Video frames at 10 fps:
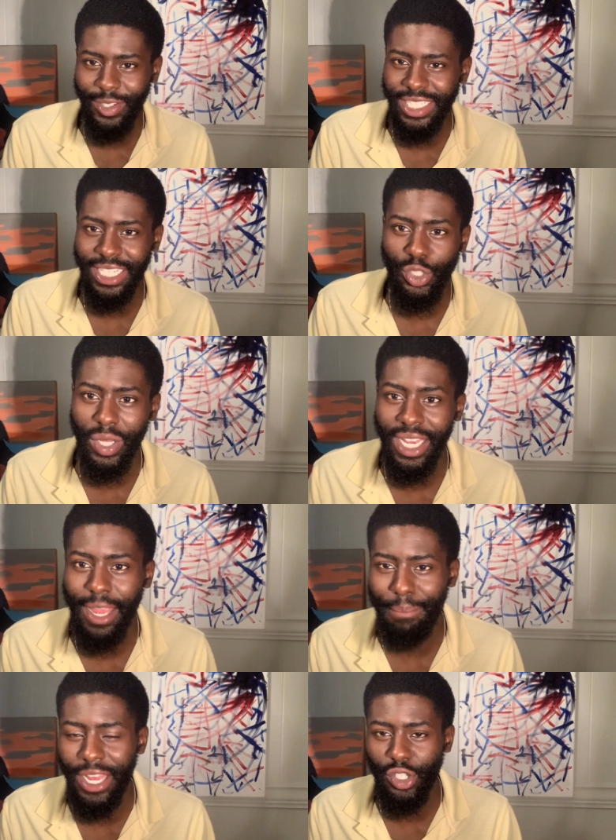just said, treat it like a
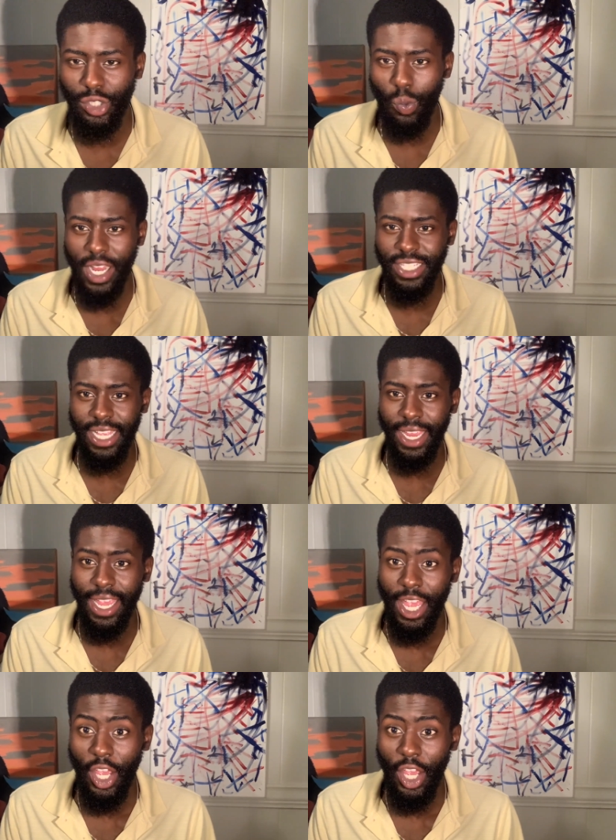matrix, where it's like,